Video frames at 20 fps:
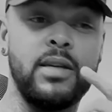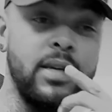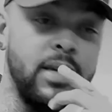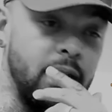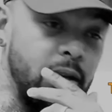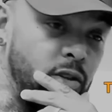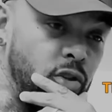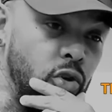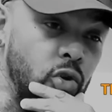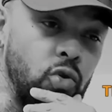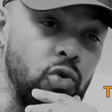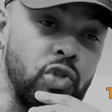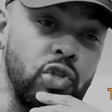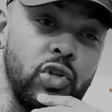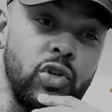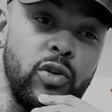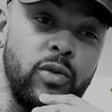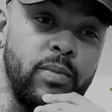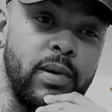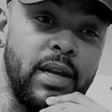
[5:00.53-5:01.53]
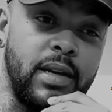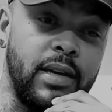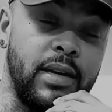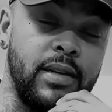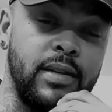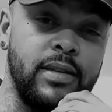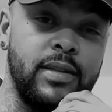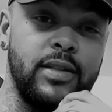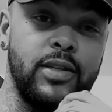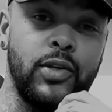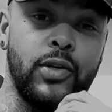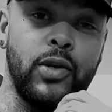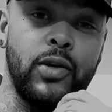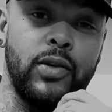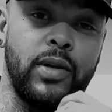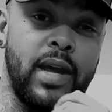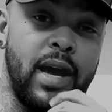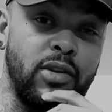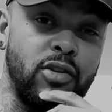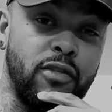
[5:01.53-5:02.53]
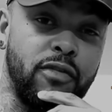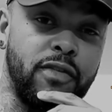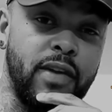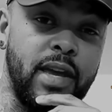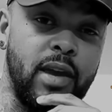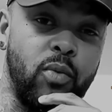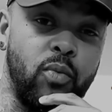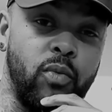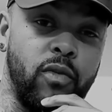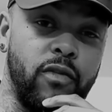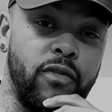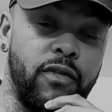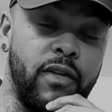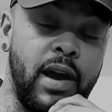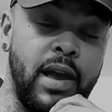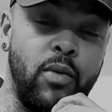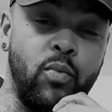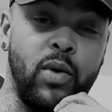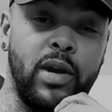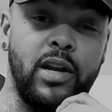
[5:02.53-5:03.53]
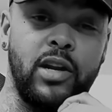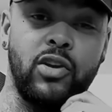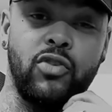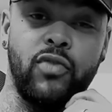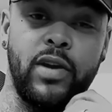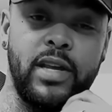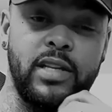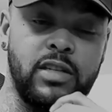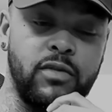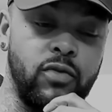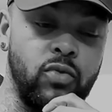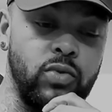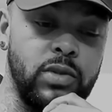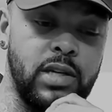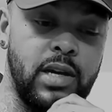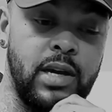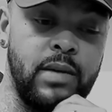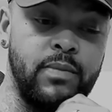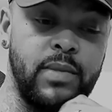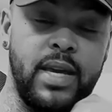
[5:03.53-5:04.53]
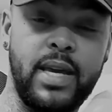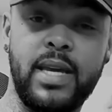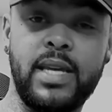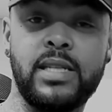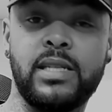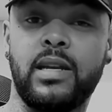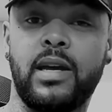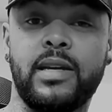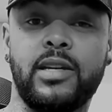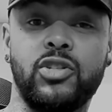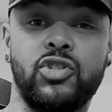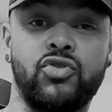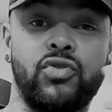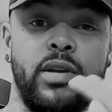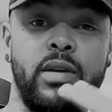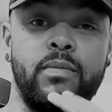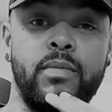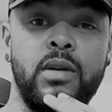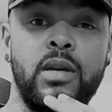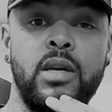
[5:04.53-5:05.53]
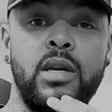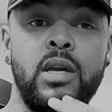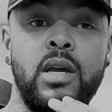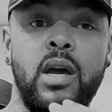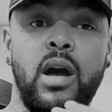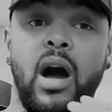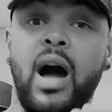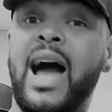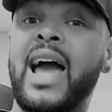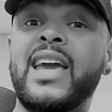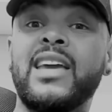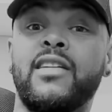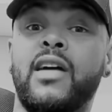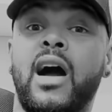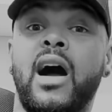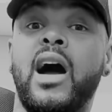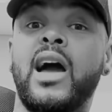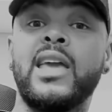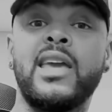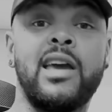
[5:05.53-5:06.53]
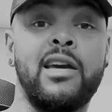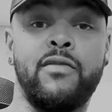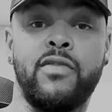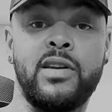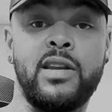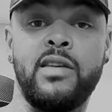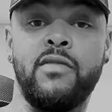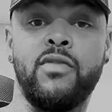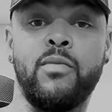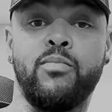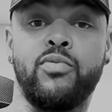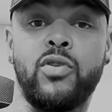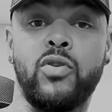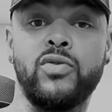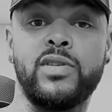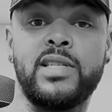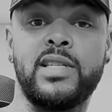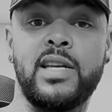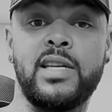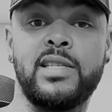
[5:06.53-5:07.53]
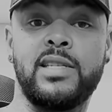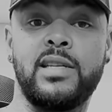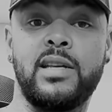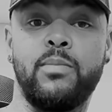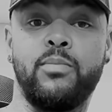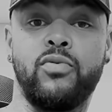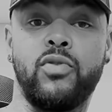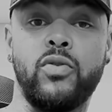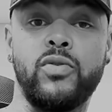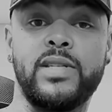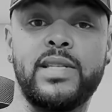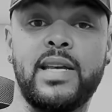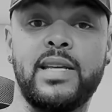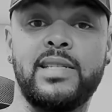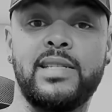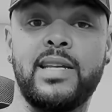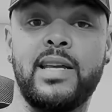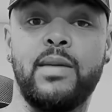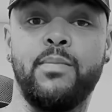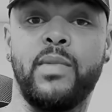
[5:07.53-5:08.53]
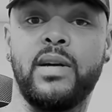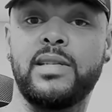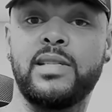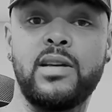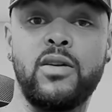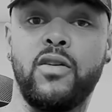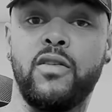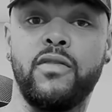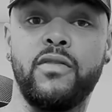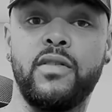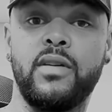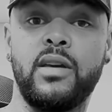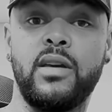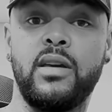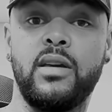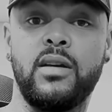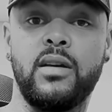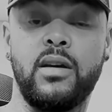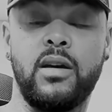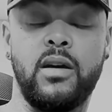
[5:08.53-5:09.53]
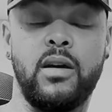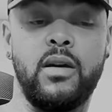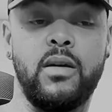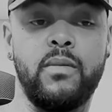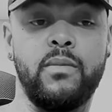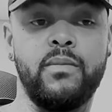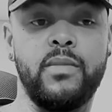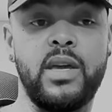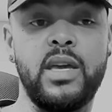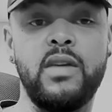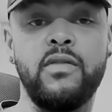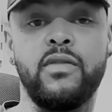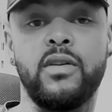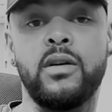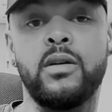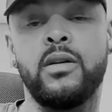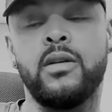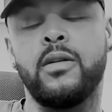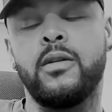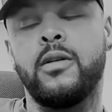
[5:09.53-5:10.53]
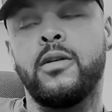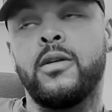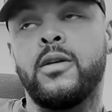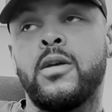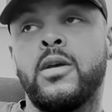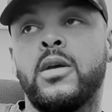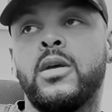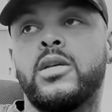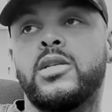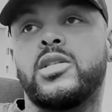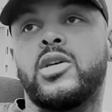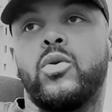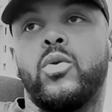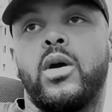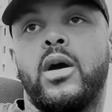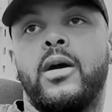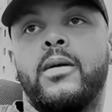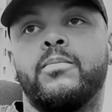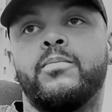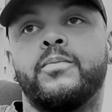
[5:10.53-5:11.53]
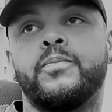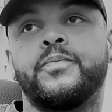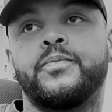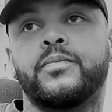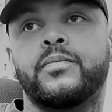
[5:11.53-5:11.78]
in YouTube, and you know, now you're fighting one of the greatest of all time. It is like a dream. I haven't even processed it myself either. So